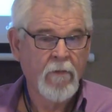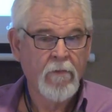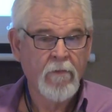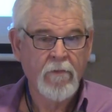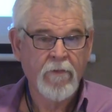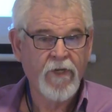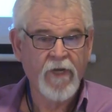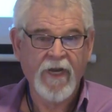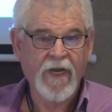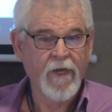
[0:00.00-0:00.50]

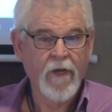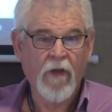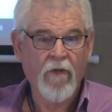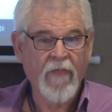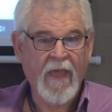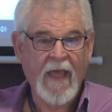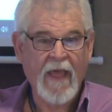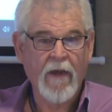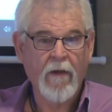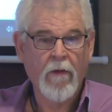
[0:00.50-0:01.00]
You didn't know
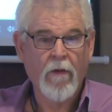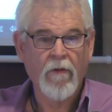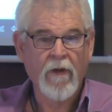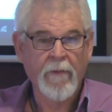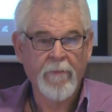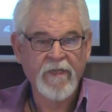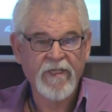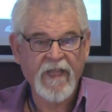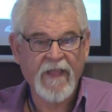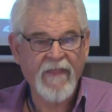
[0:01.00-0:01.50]
that. Oh,
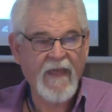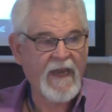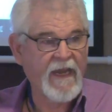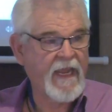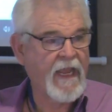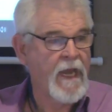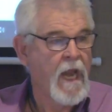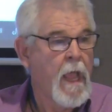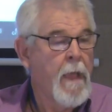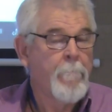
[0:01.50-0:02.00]
let me say that
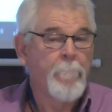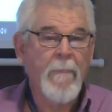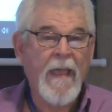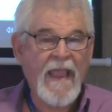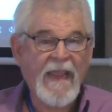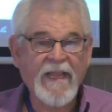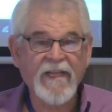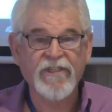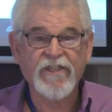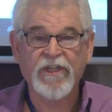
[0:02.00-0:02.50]
again.
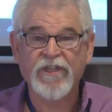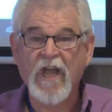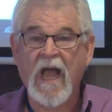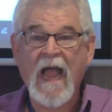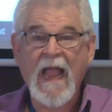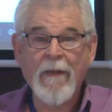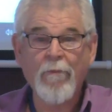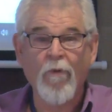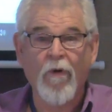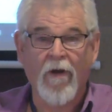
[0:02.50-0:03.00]
Make is a
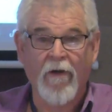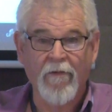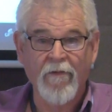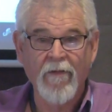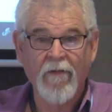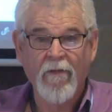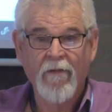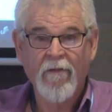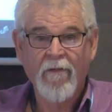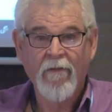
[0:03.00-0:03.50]
time
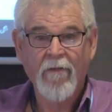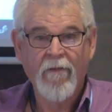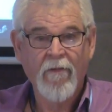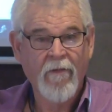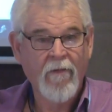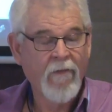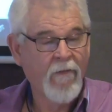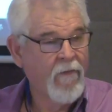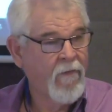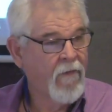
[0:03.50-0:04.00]
word.
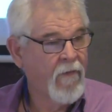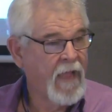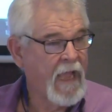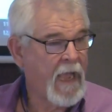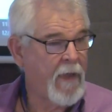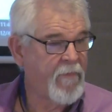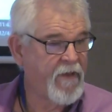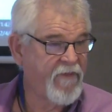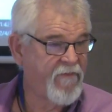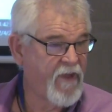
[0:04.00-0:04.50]

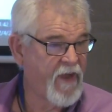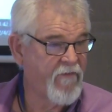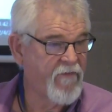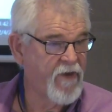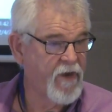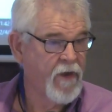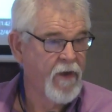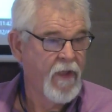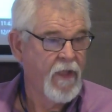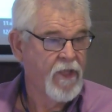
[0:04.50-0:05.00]
How many of you ever,
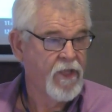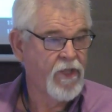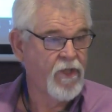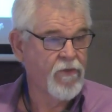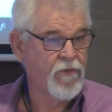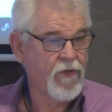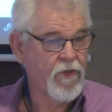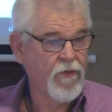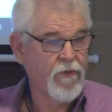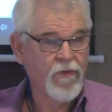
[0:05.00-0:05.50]

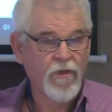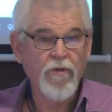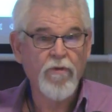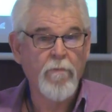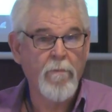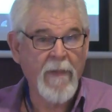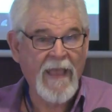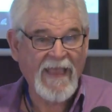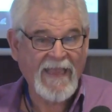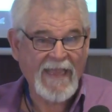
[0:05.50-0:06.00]
you
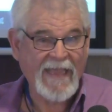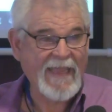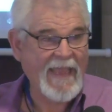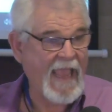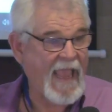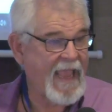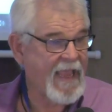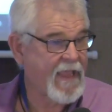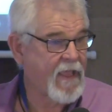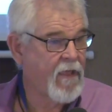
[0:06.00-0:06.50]
make a
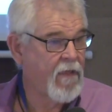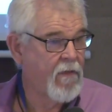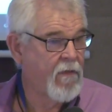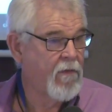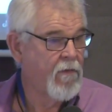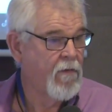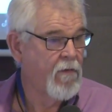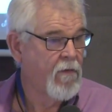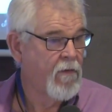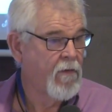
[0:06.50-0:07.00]
cake?
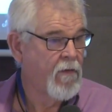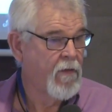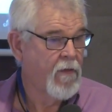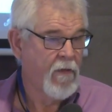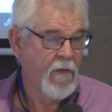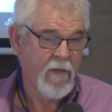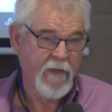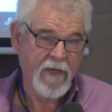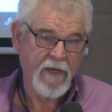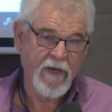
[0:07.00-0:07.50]

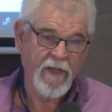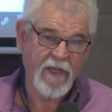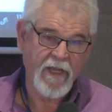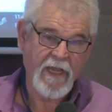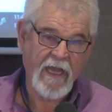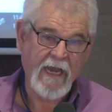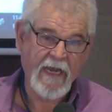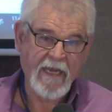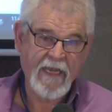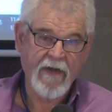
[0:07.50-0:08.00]
You know, you
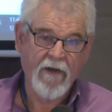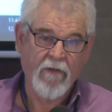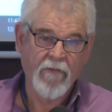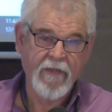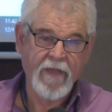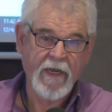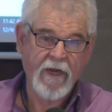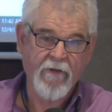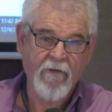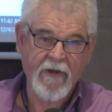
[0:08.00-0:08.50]
got to get all
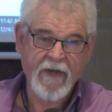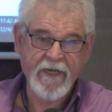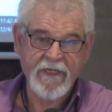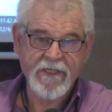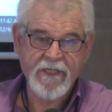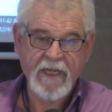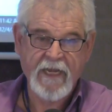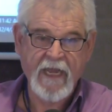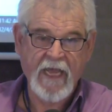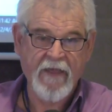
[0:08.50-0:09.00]
the
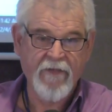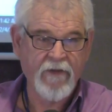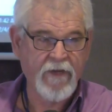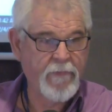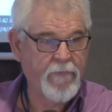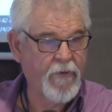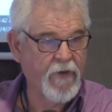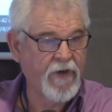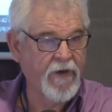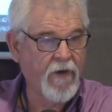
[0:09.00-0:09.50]
ingredients together. You
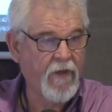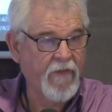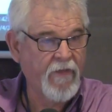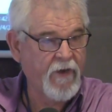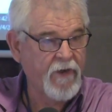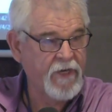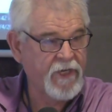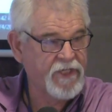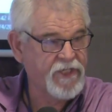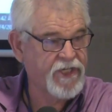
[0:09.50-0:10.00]
put it all
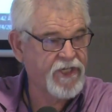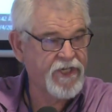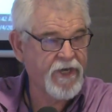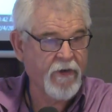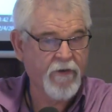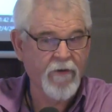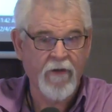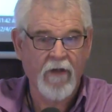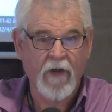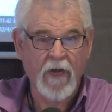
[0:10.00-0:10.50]
there and you
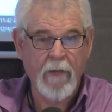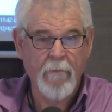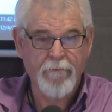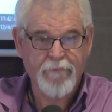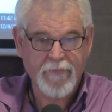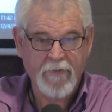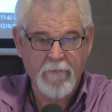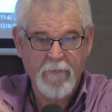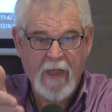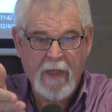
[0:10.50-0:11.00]
stir it all
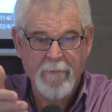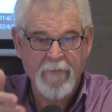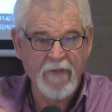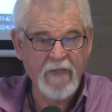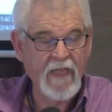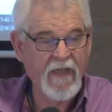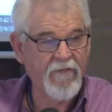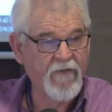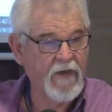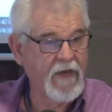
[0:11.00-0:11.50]
up, pop it in
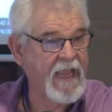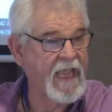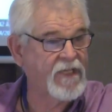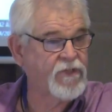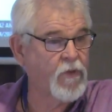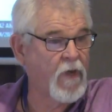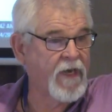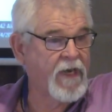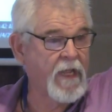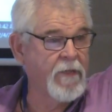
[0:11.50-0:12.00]
the oven.
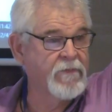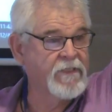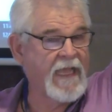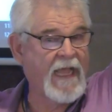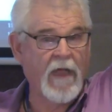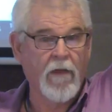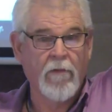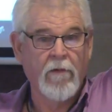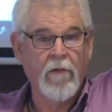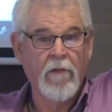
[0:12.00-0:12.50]
Guess what comes
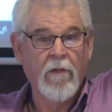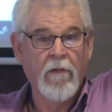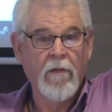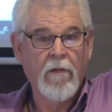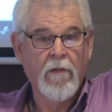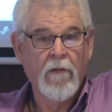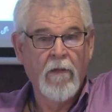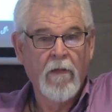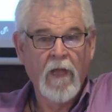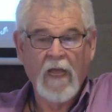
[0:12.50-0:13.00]
out?
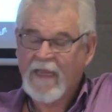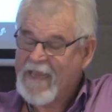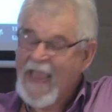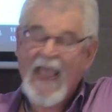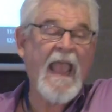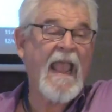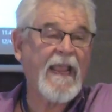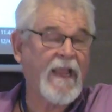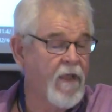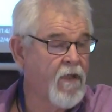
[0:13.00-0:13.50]
A
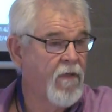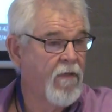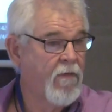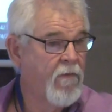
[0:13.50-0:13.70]
cake.